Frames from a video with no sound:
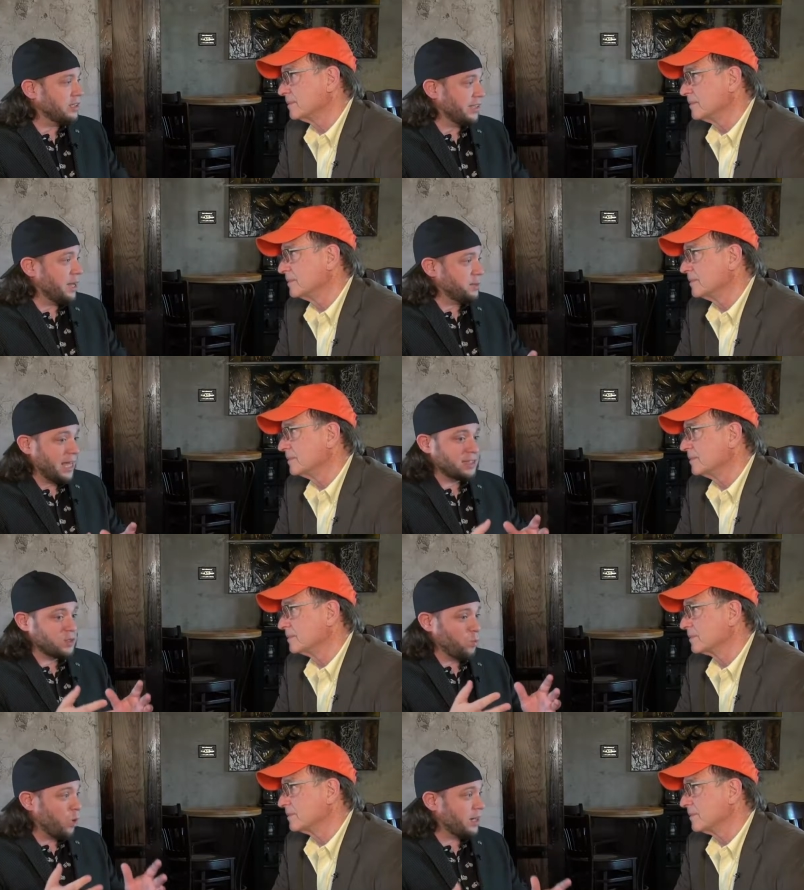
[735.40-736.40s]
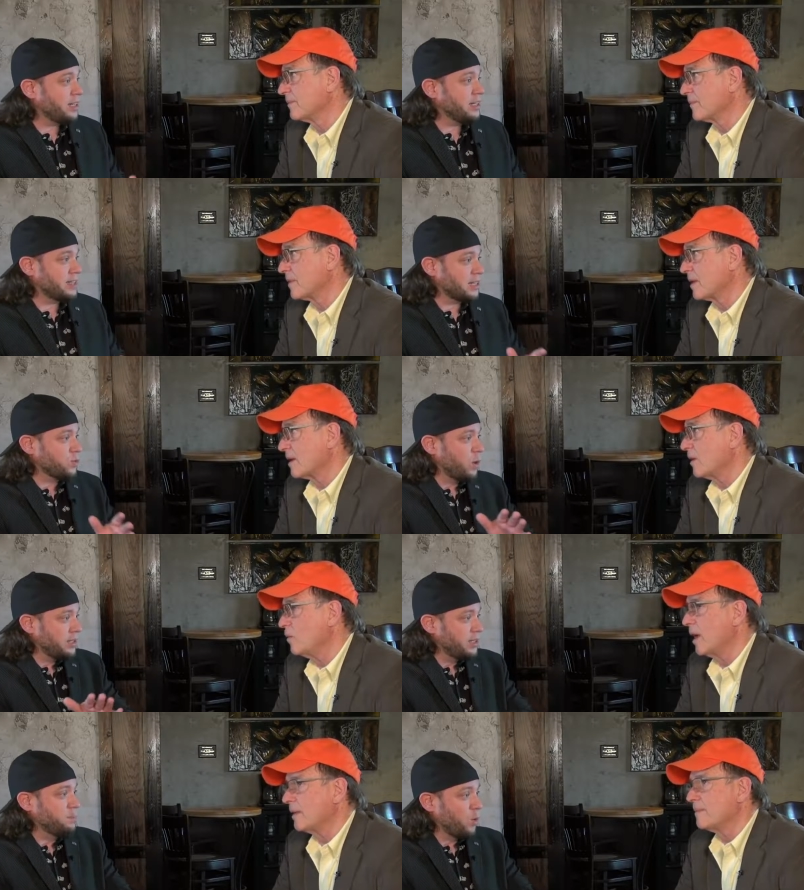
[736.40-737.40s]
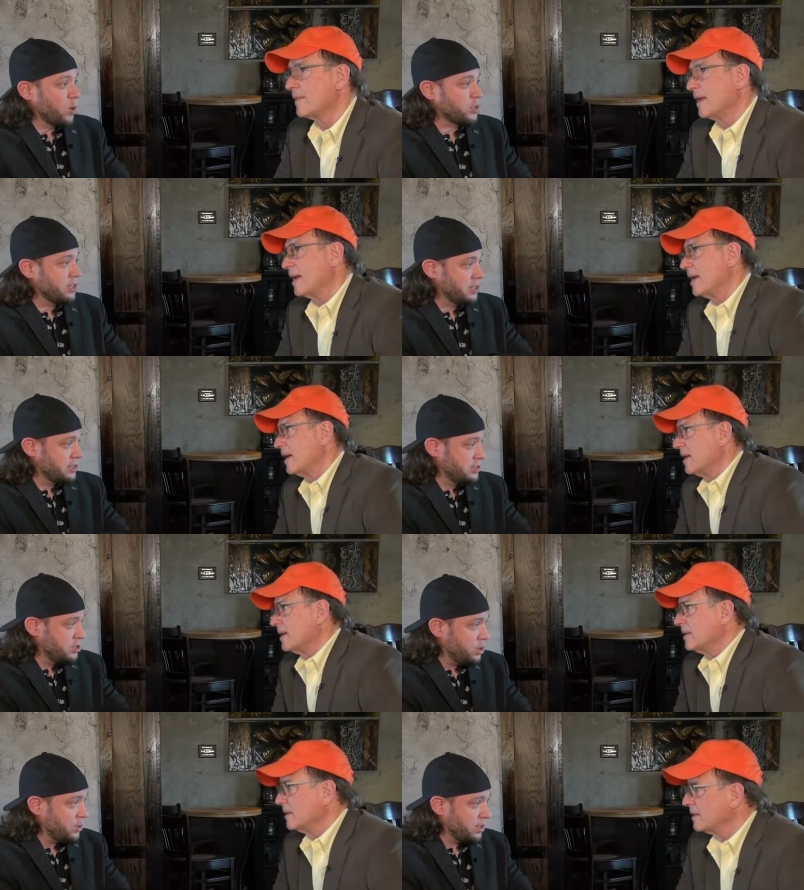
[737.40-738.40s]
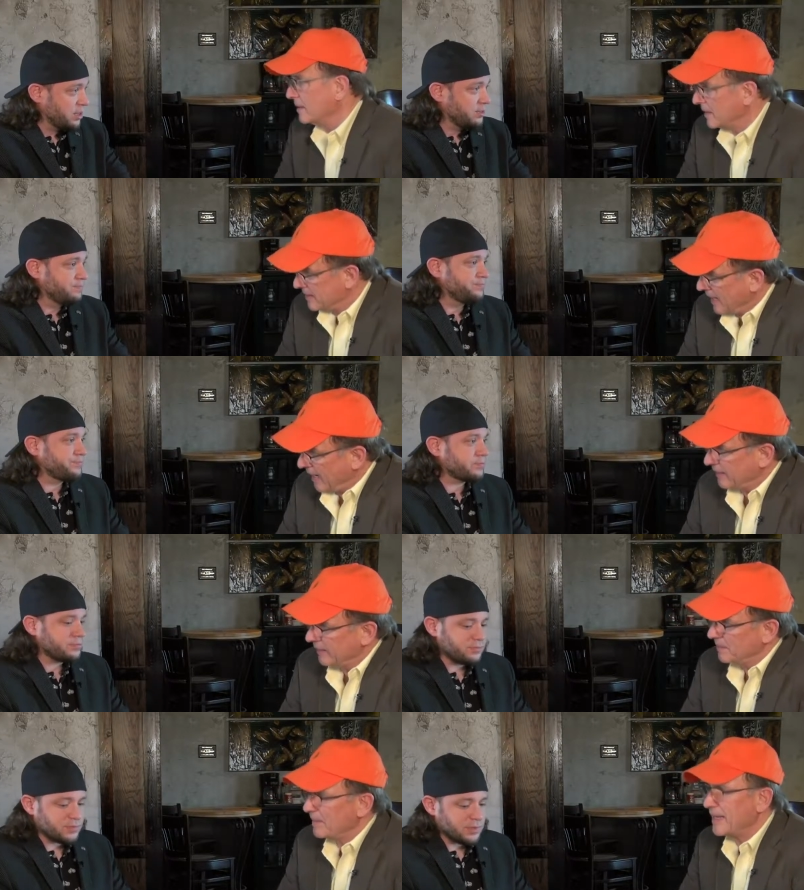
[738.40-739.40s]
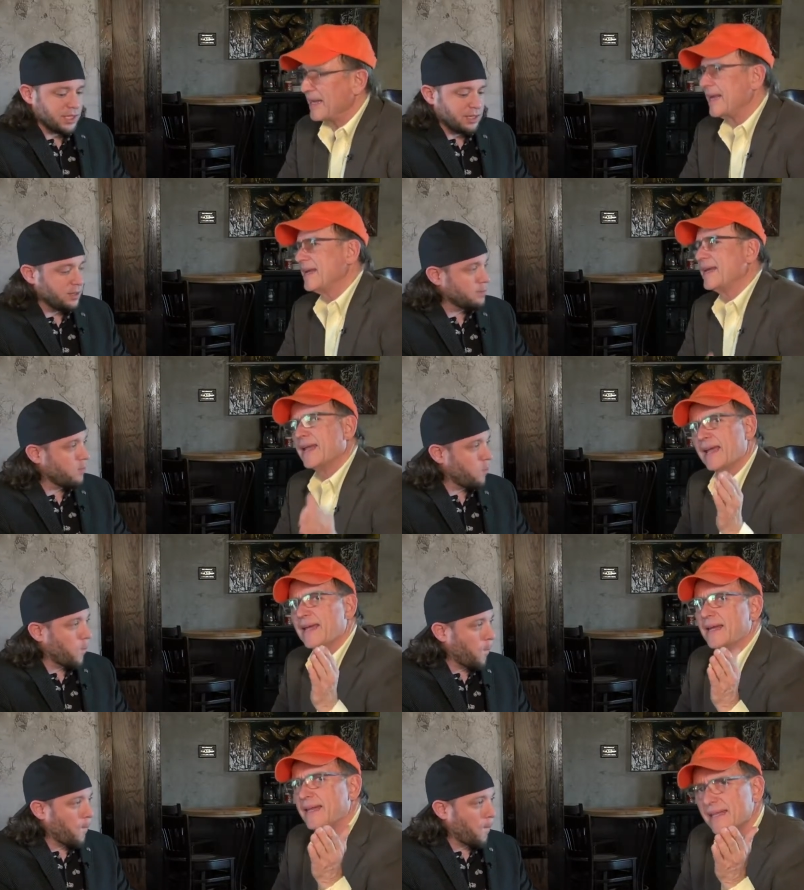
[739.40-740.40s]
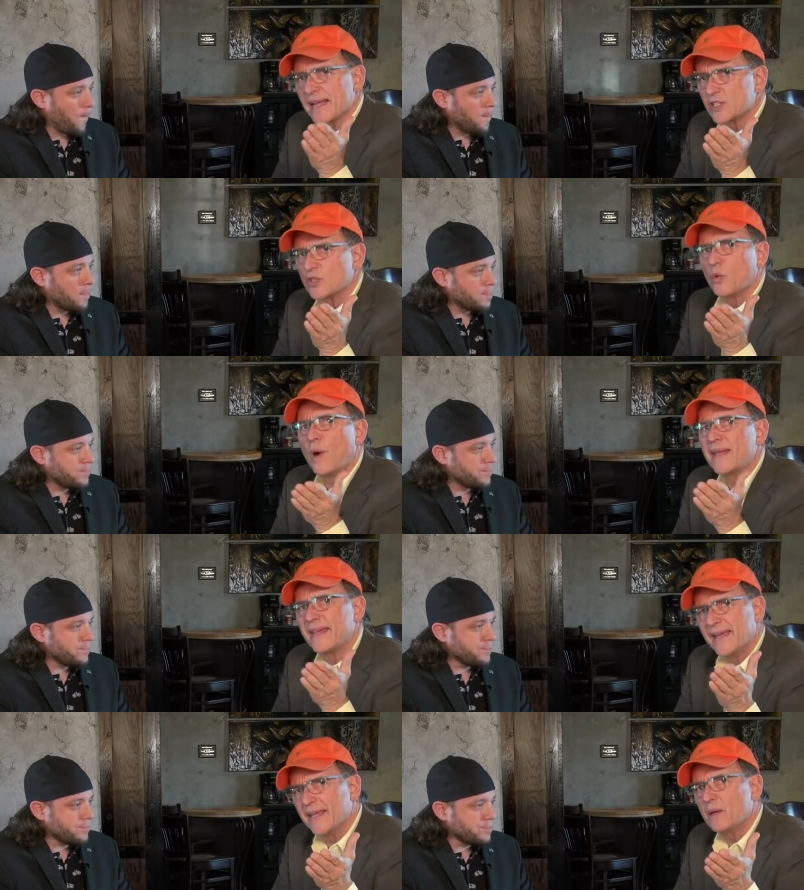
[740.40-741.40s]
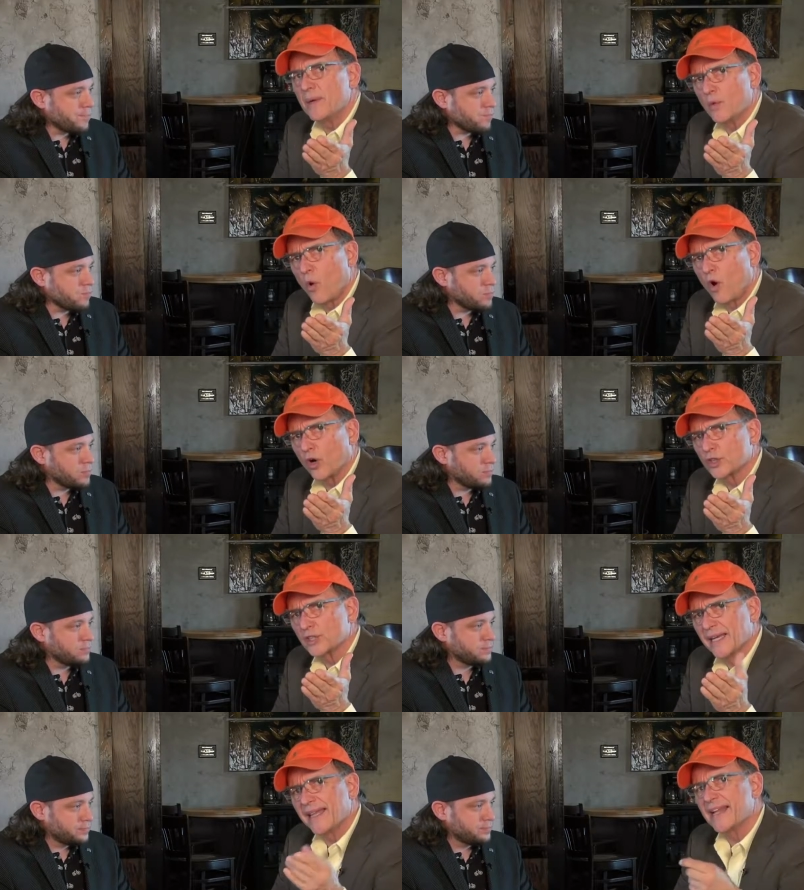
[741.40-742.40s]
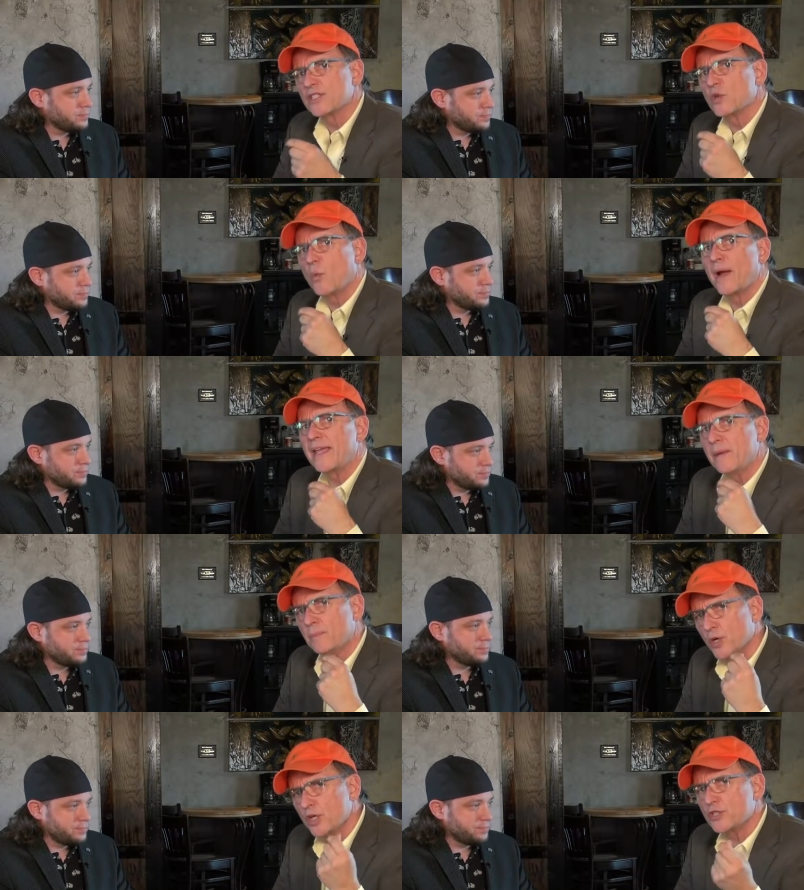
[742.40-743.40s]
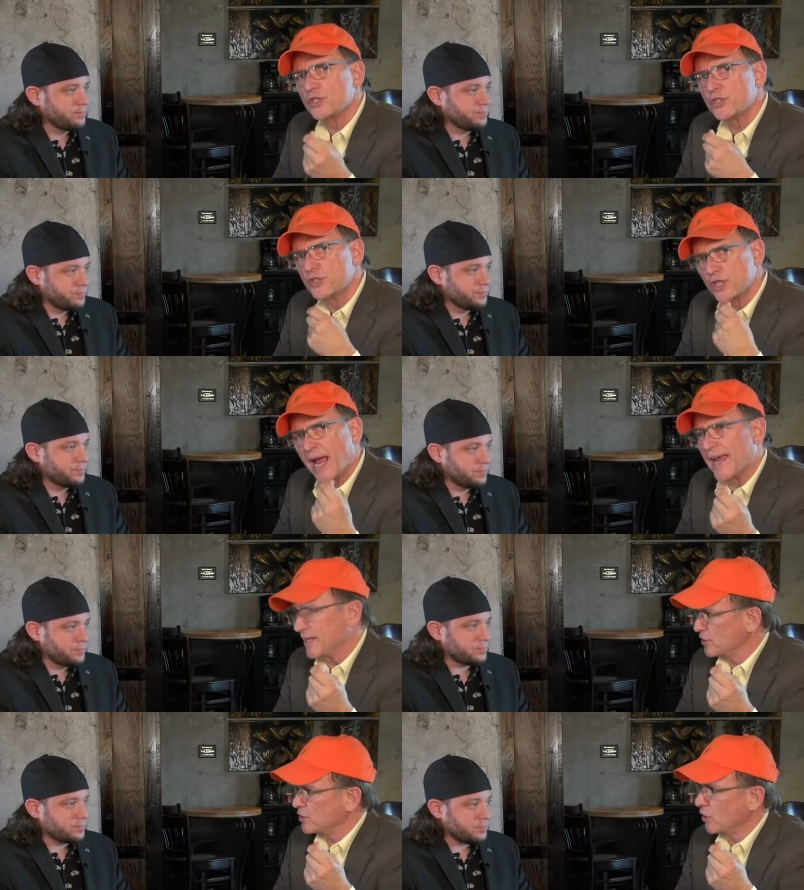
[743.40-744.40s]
Speaker 1: it that, but that's what it is. That's what well, the abortionist is doing.
Speaker 2: Exactly. And, and, and that's the way the enemy works, and that's the way he puts chains